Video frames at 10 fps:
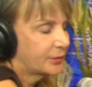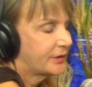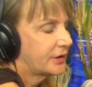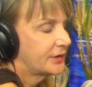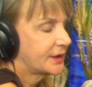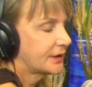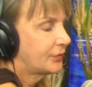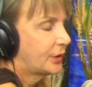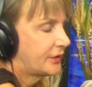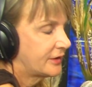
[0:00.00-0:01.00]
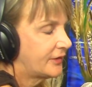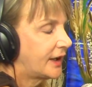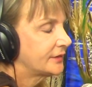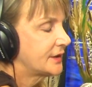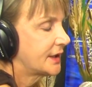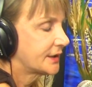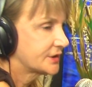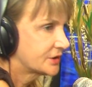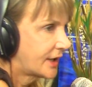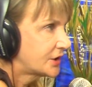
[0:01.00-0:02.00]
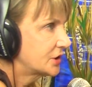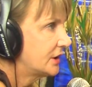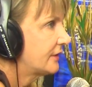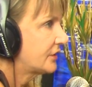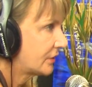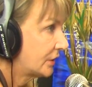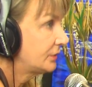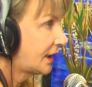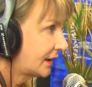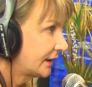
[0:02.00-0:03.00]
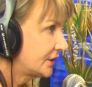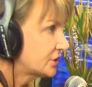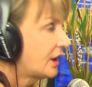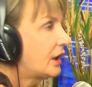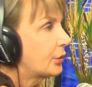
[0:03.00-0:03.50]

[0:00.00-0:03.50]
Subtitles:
when they're involved in the construction of their own knowledge,